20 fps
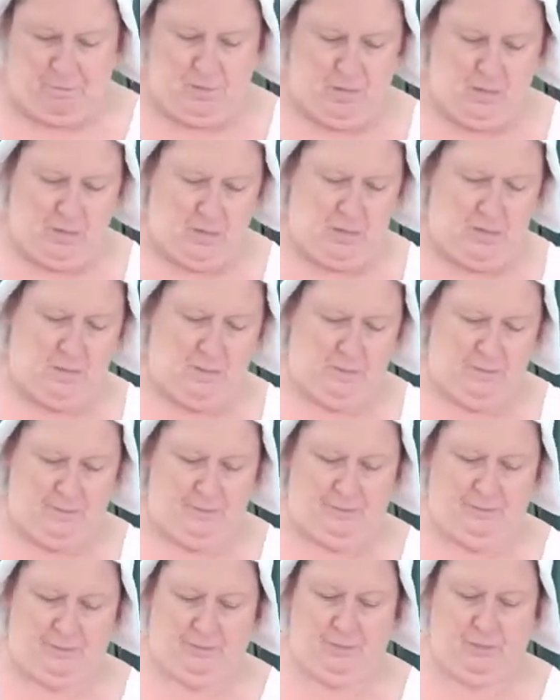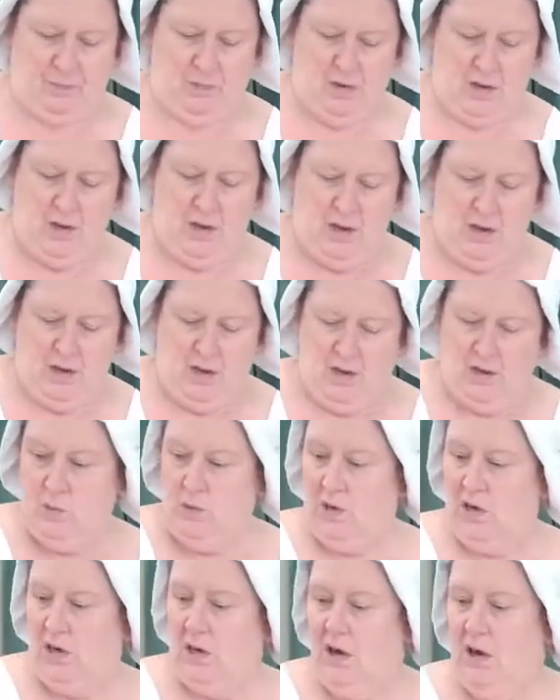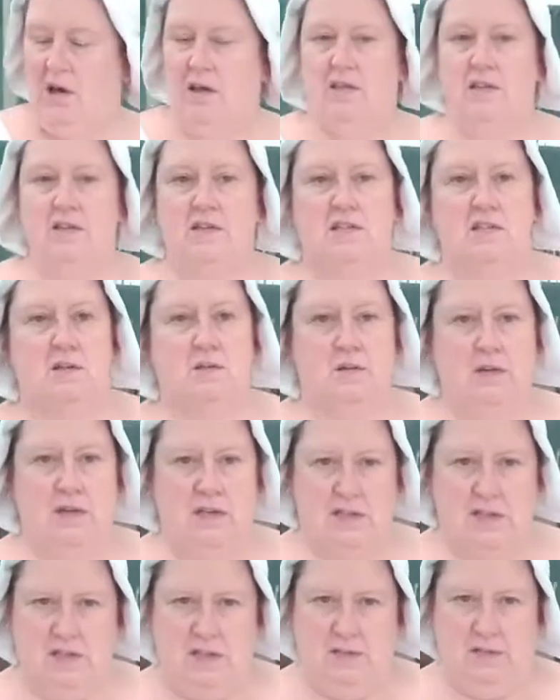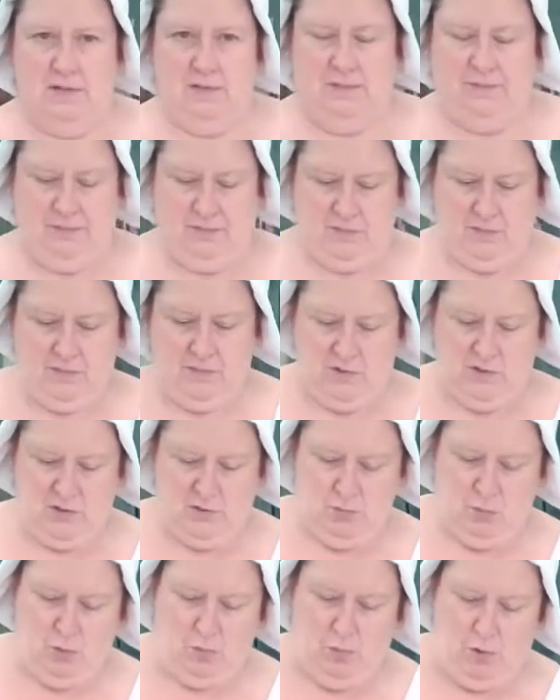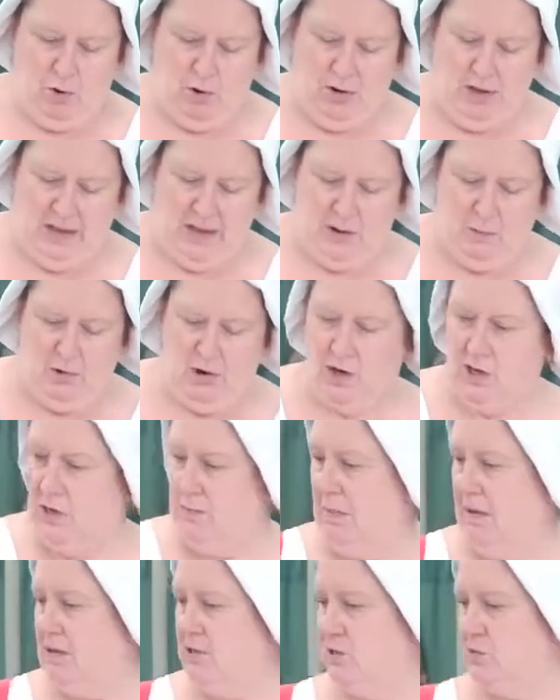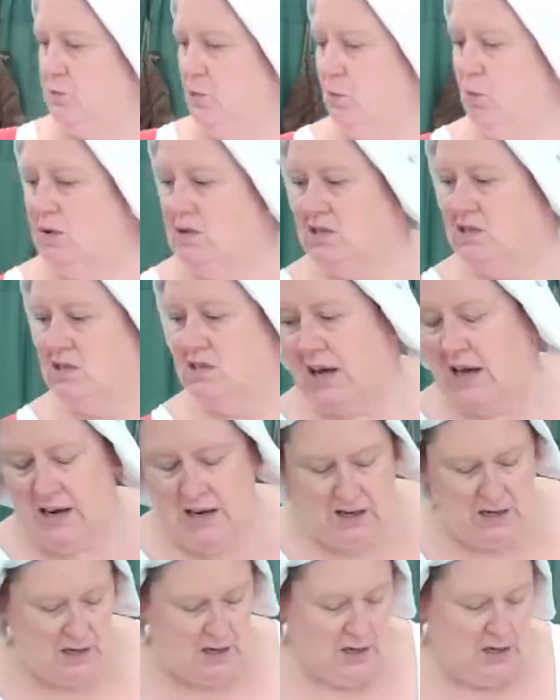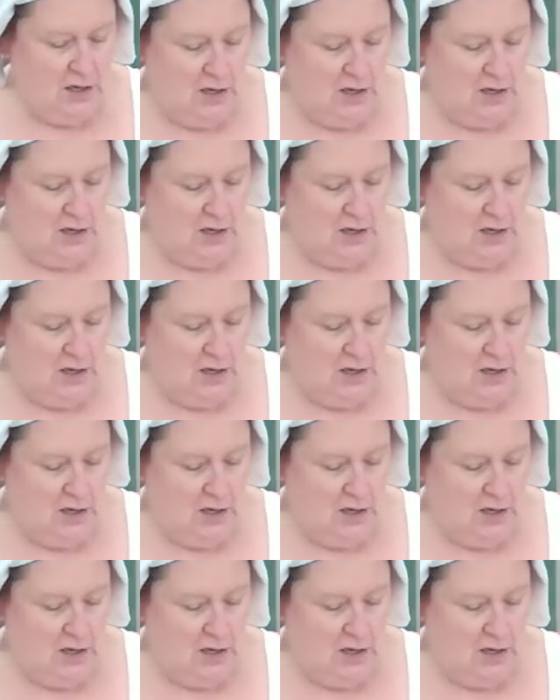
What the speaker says: We're going to line this small pot here. We're only going to make a small one today